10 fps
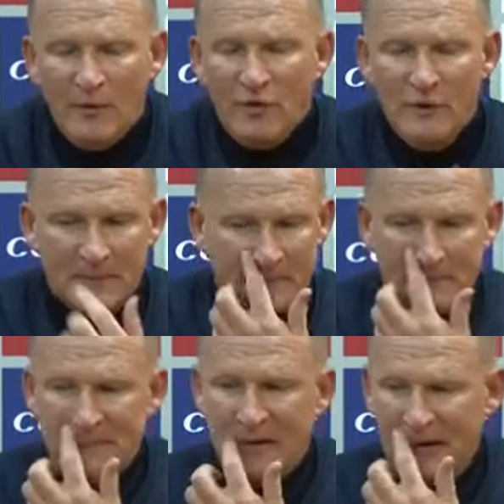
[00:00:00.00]
Well, I think,
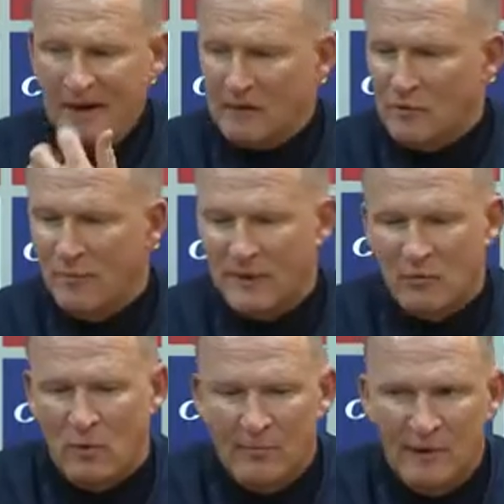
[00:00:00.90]
again, I go back
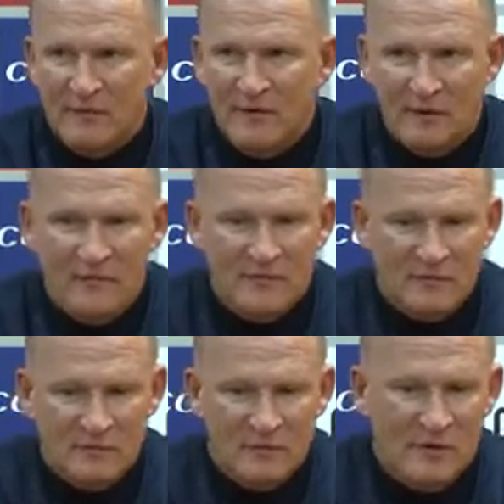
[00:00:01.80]
to what Mick said. He
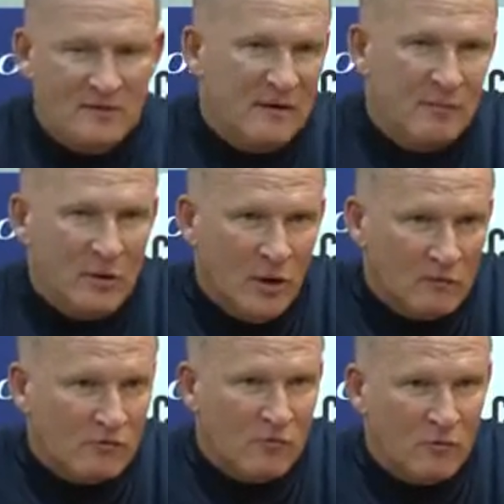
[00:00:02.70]
says your team are
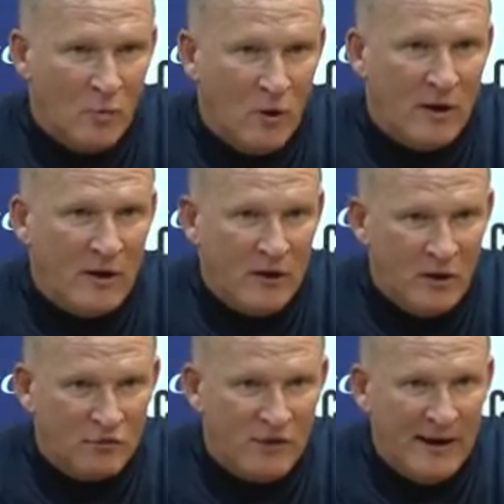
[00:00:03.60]
not working
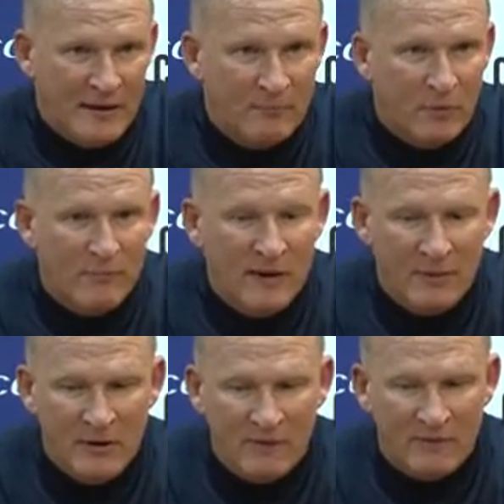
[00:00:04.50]
or trying, but
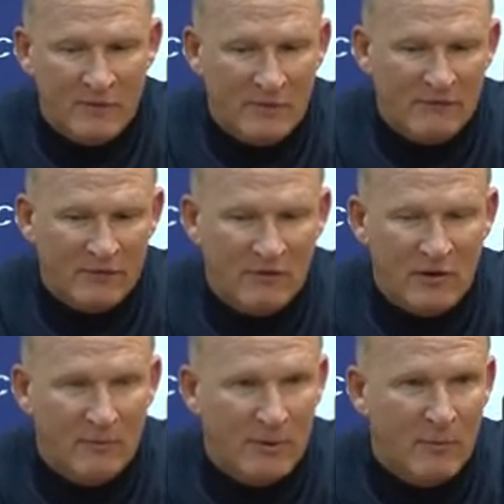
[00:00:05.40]
maybe they have to have a
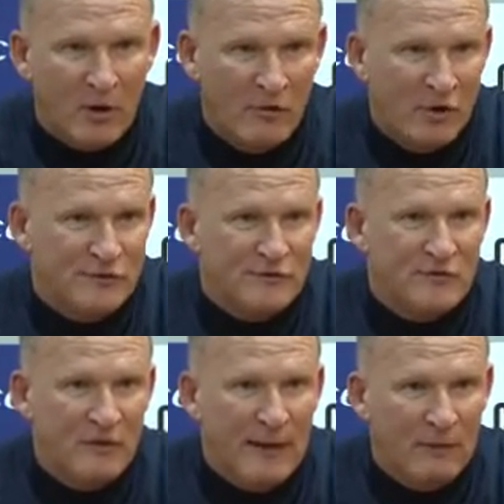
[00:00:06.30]
little bit more
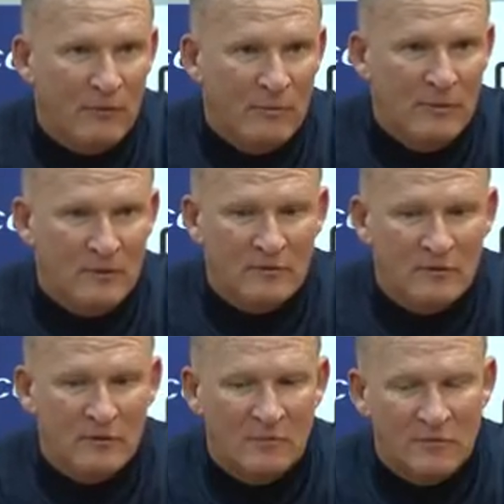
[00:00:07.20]
urgency about them
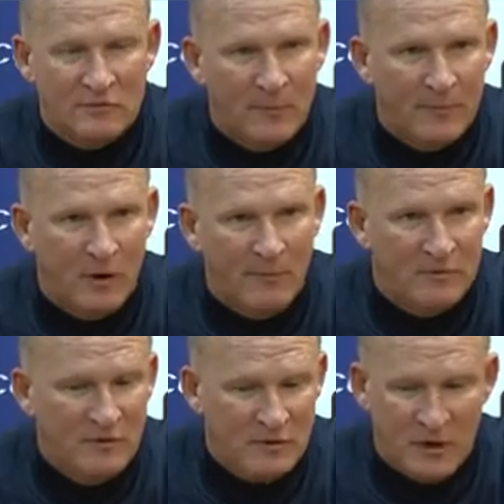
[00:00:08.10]
in terms of stopping the
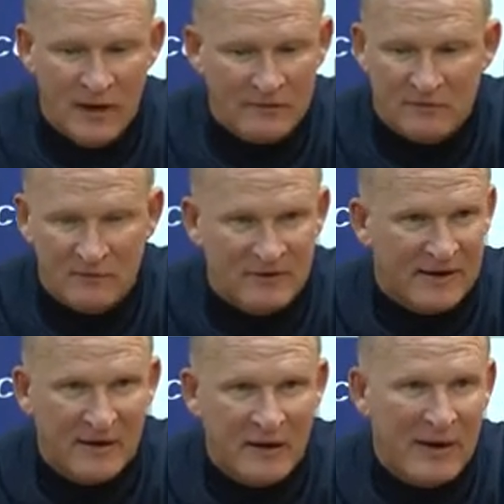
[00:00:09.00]
opposition, and that's
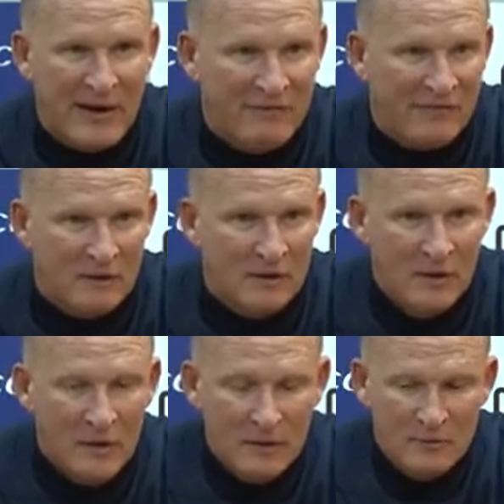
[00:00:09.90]
exactly how I felt
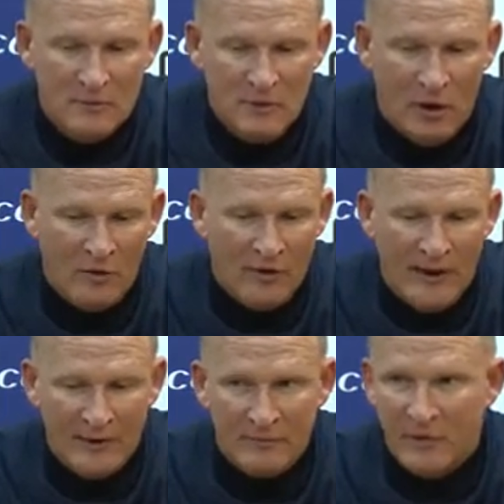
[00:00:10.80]
on the
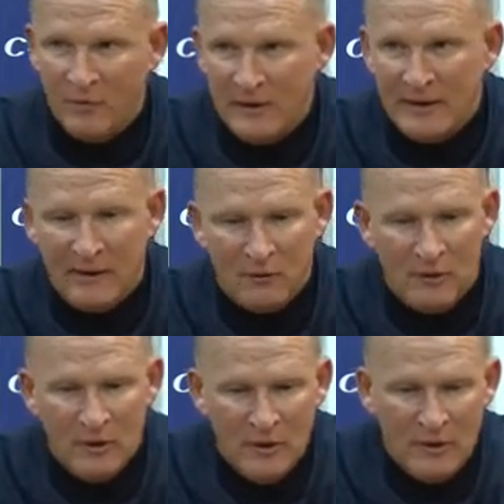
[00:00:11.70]
night, that we allowed